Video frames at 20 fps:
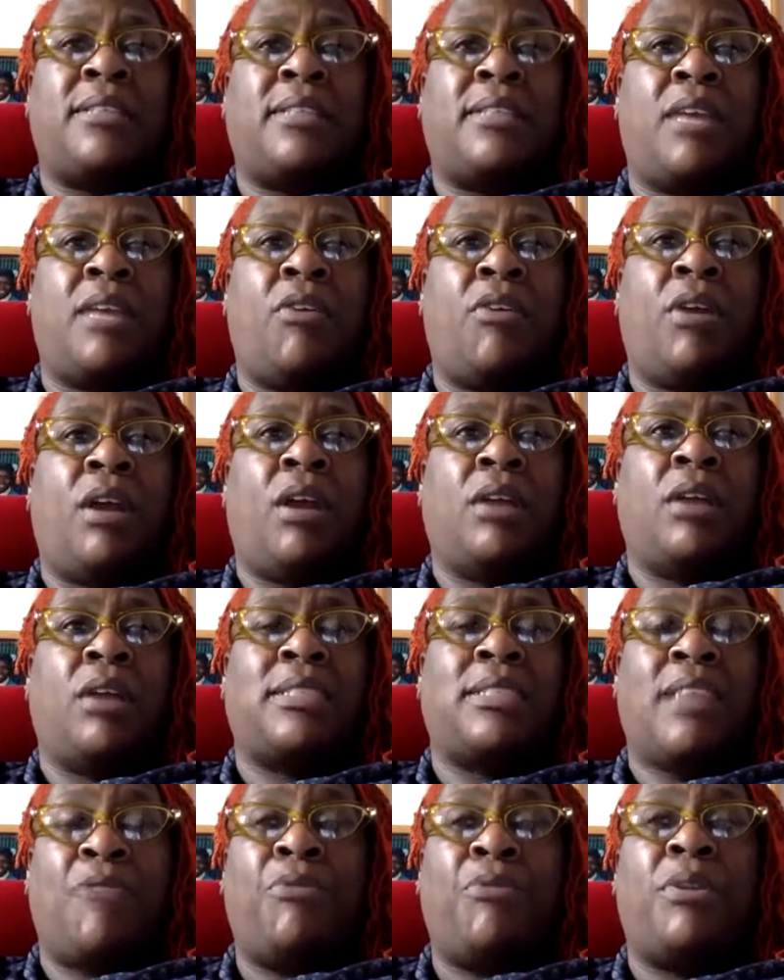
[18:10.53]
There are
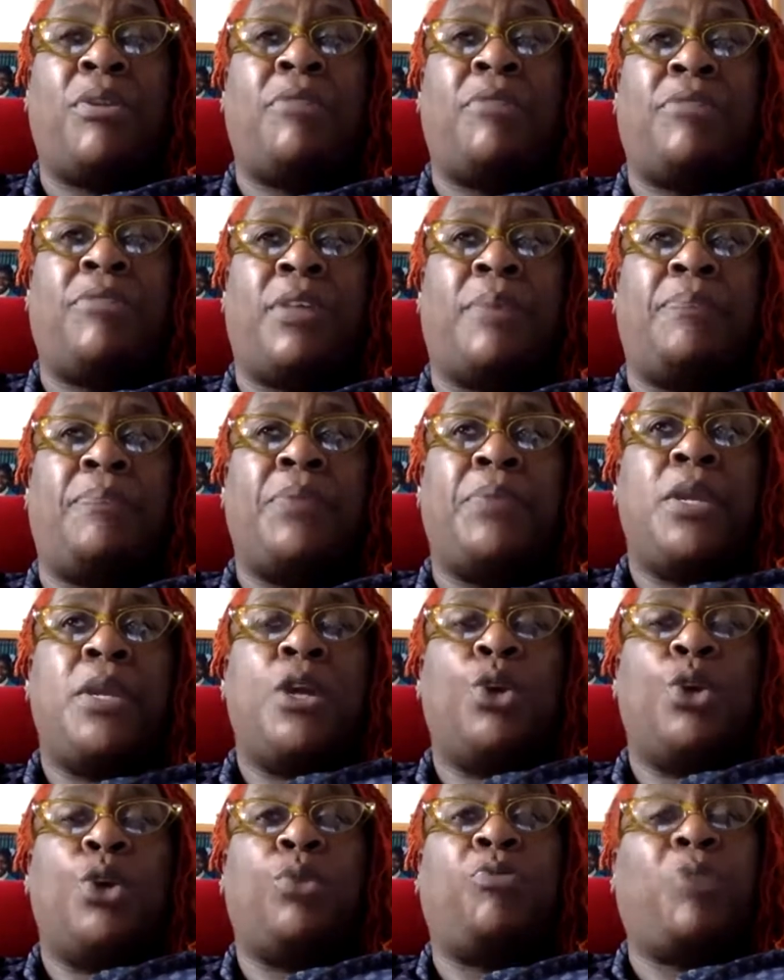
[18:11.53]
several of them
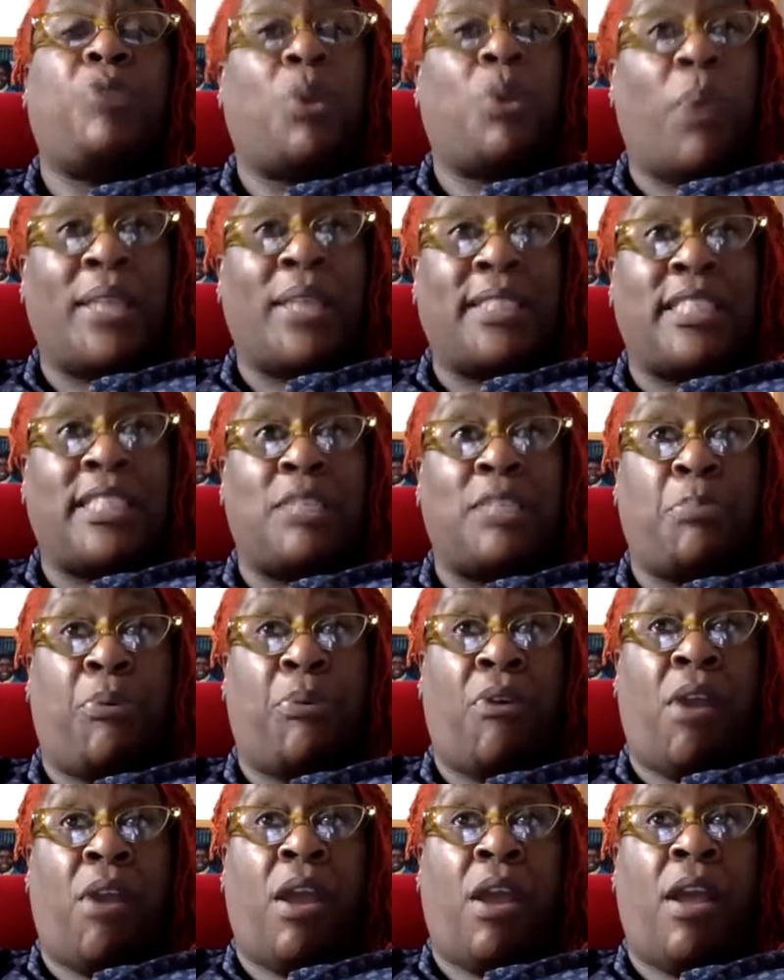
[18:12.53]
who have requested
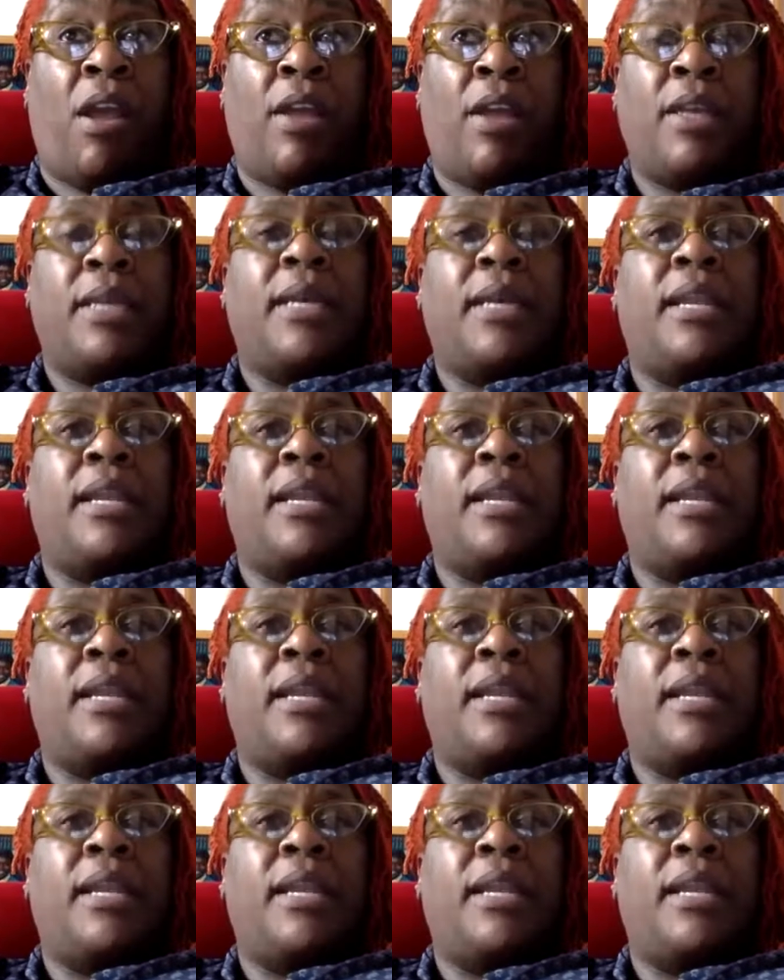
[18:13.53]
prayer.